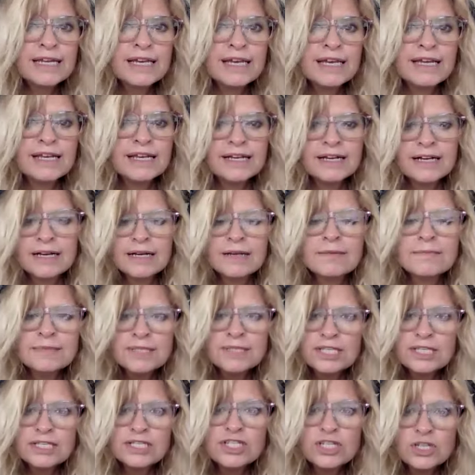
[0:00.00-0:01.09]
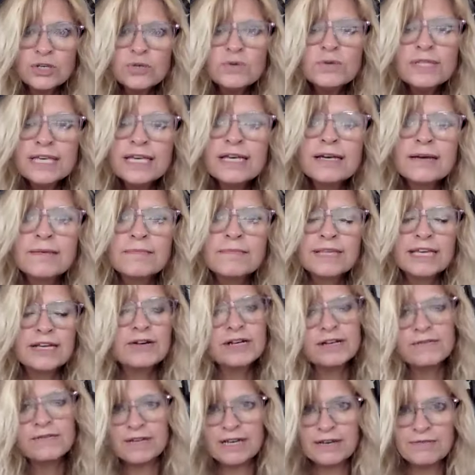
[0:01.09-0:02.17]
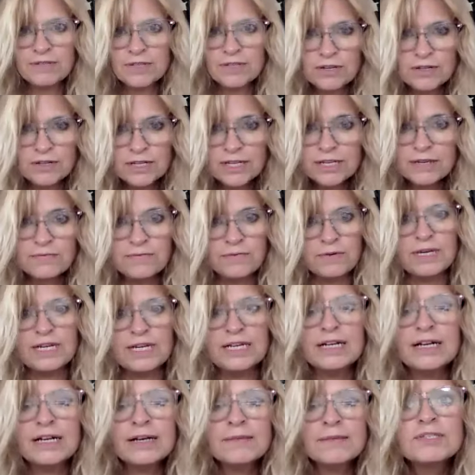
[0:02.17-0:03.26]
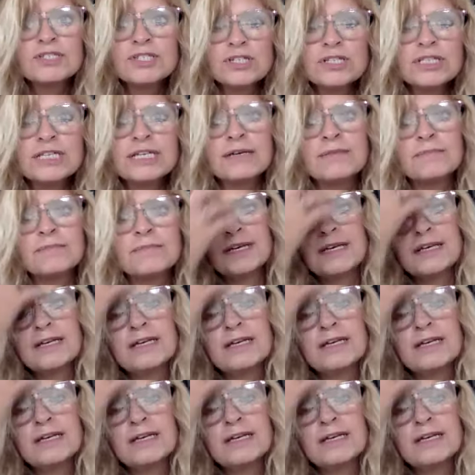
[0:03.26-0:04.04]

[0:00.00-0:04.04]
and it comes to them they don't even have to go looking for it it comes to them